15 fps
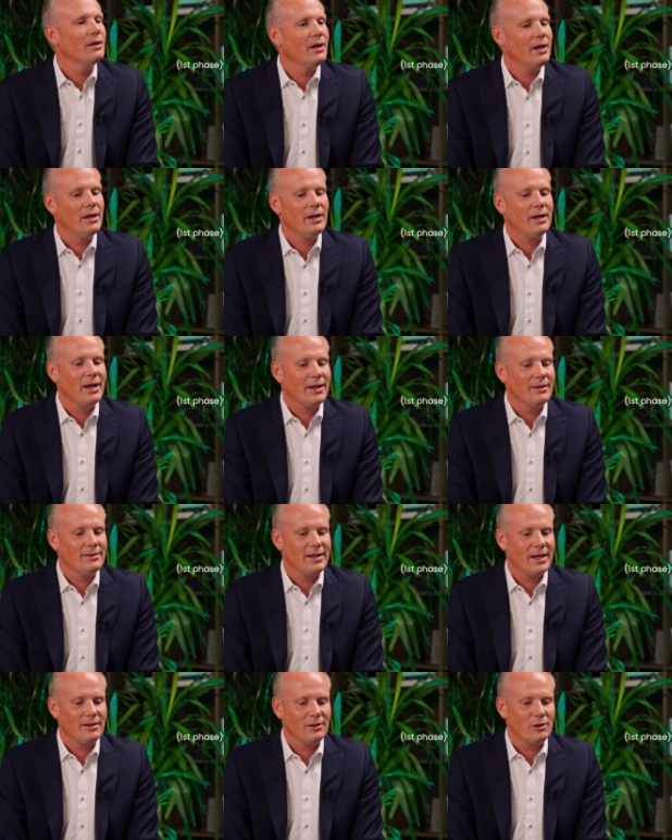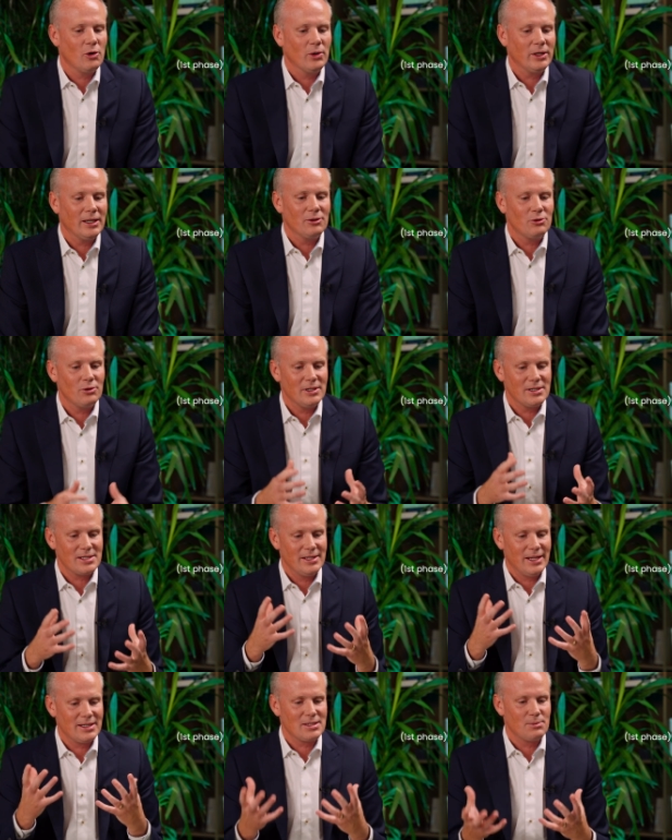Uh, and then going into
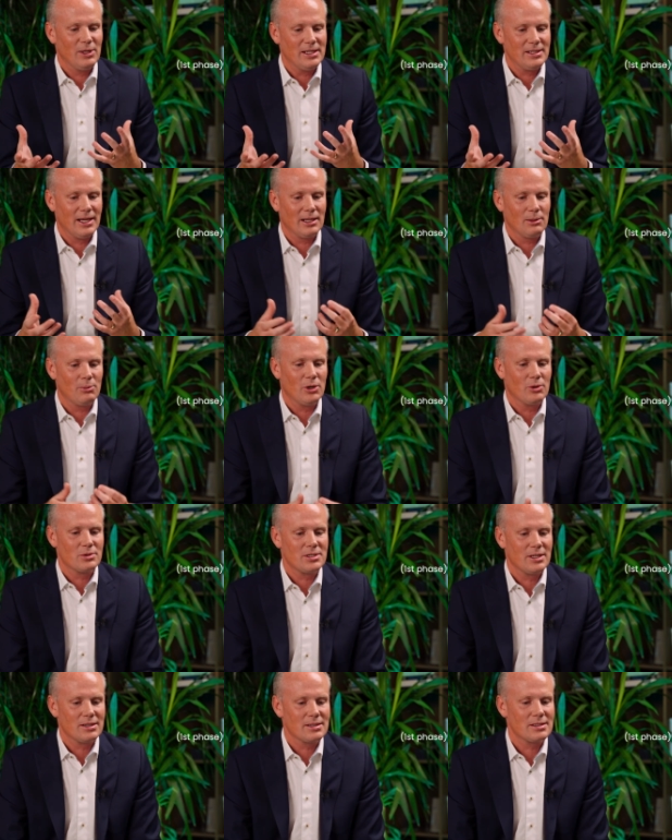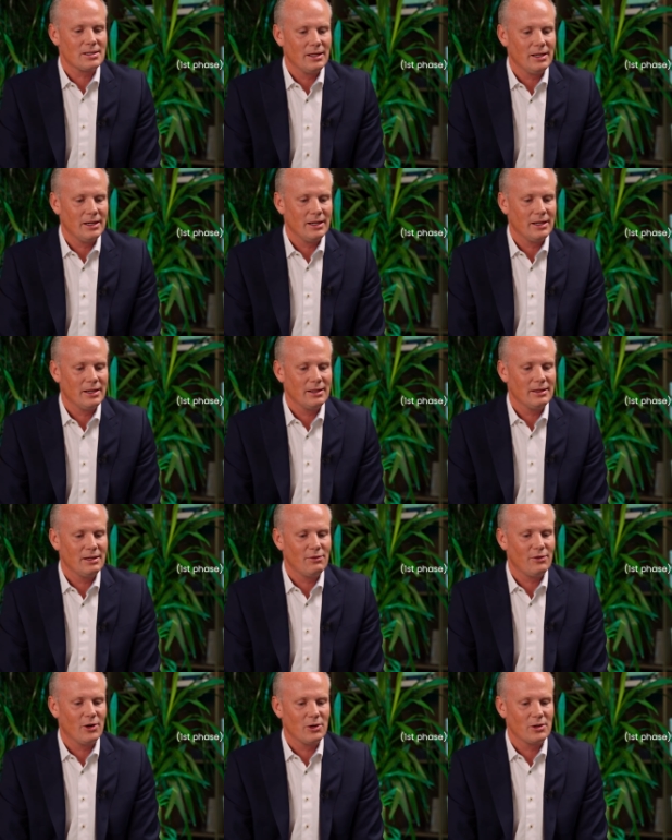this NEXBTL process, uh, the
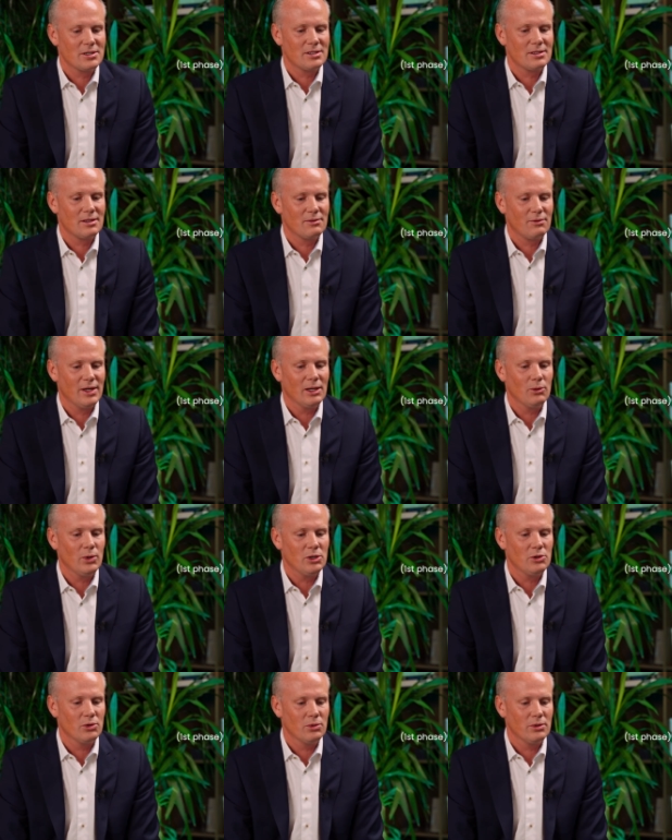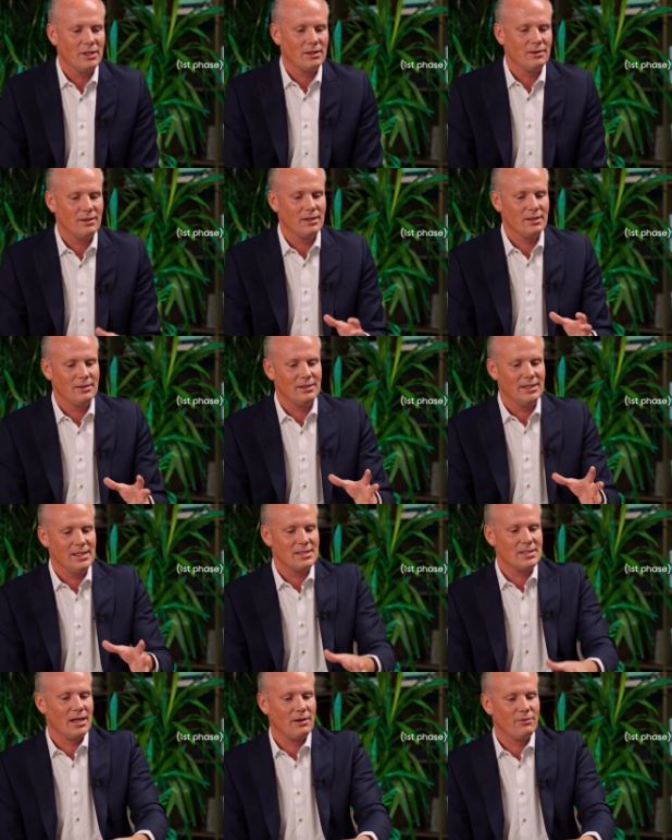first thing we do that
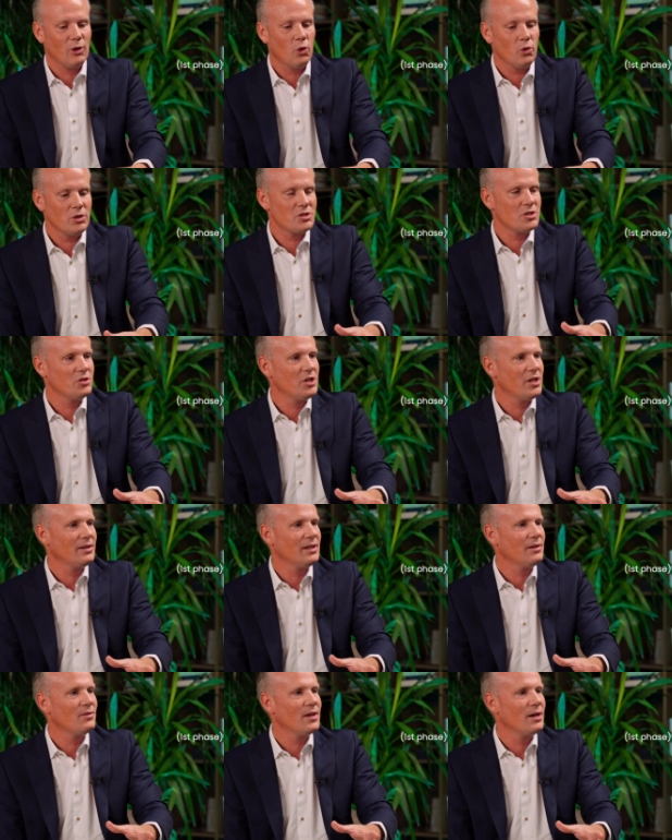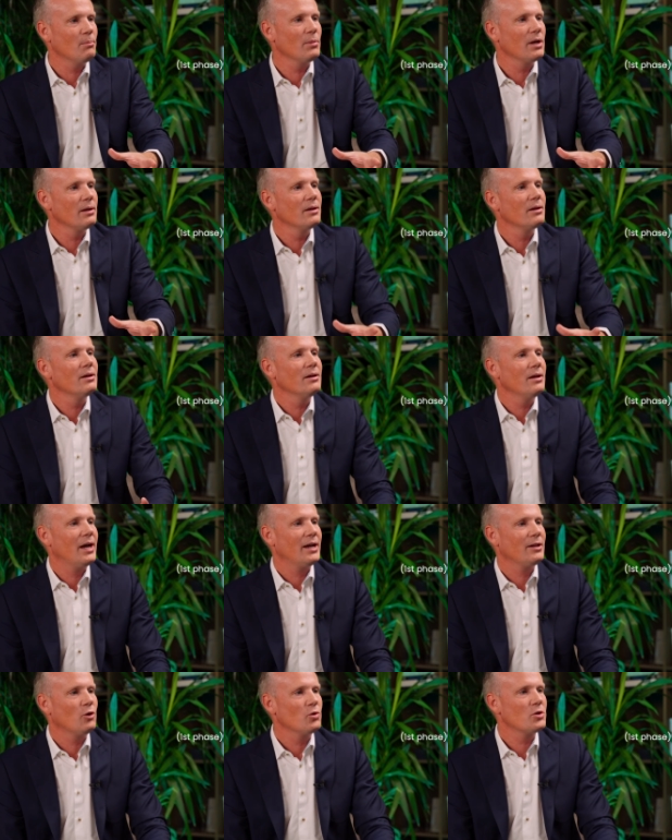these have oxygen in them,
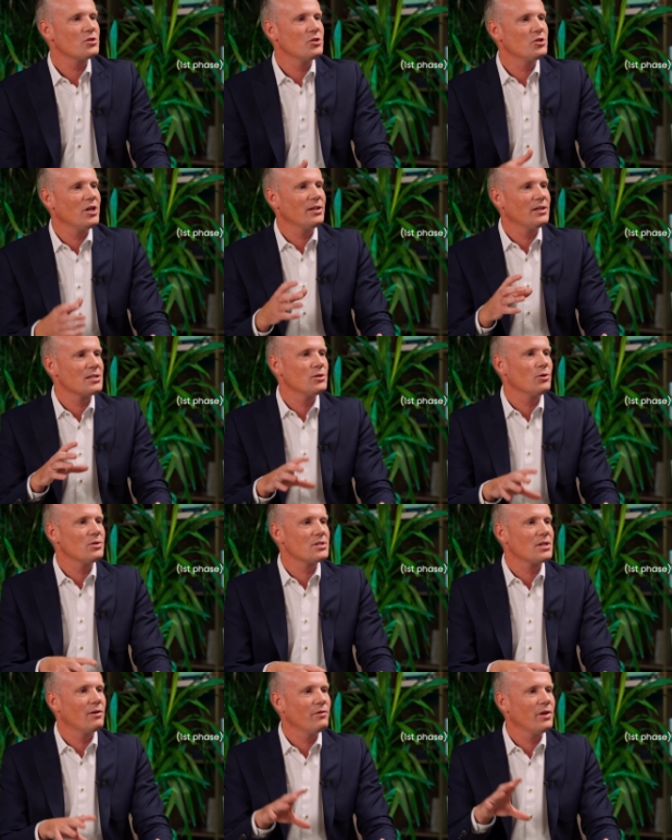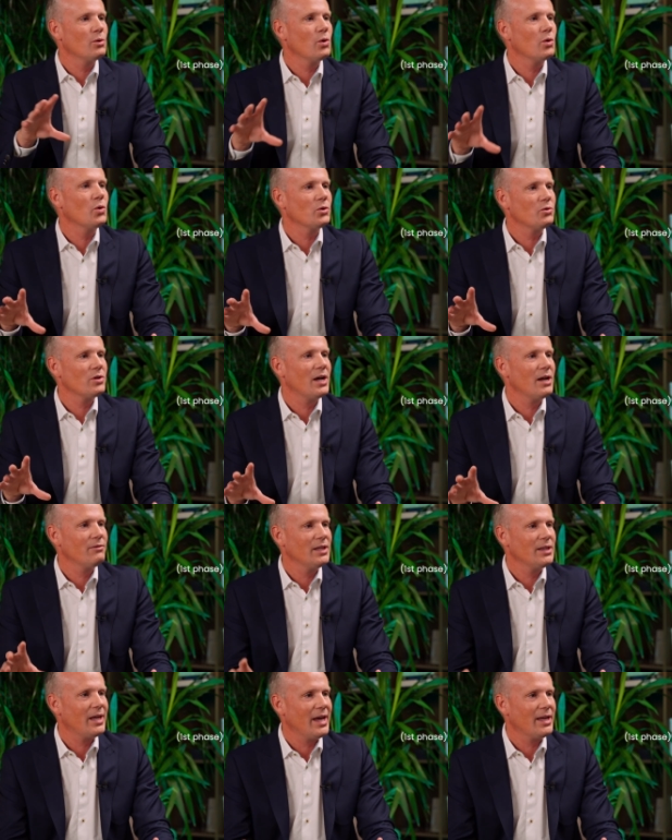and oxygen is not something we want to
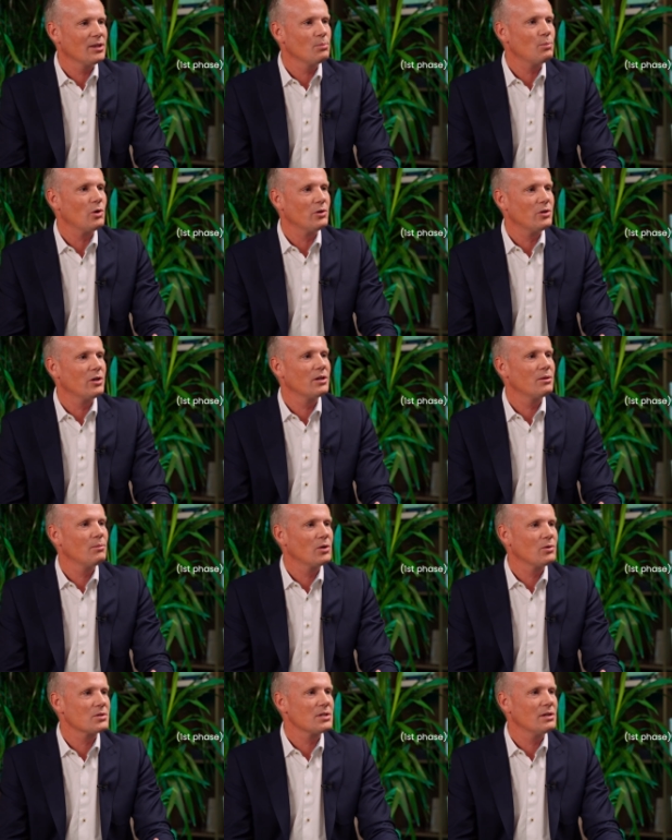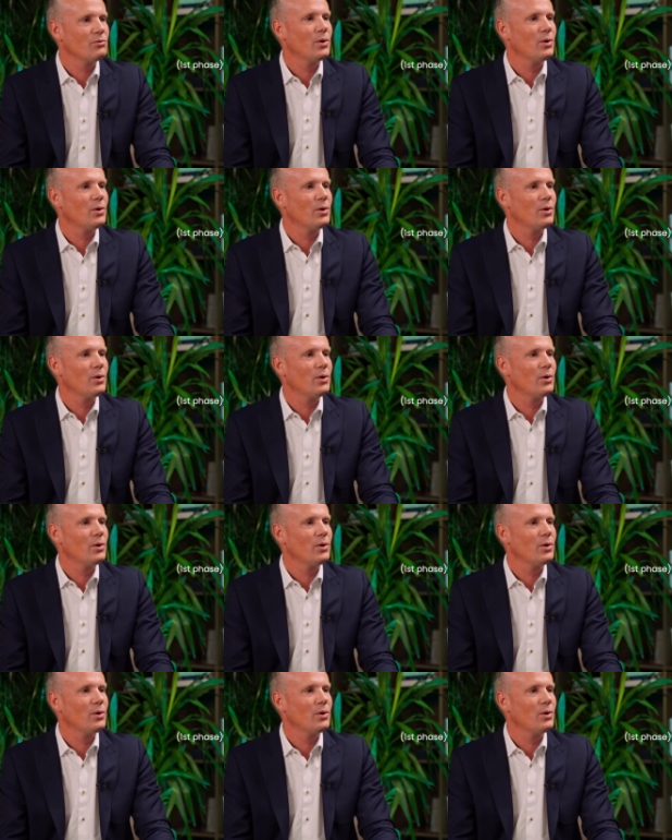have in the end product mm. because mm.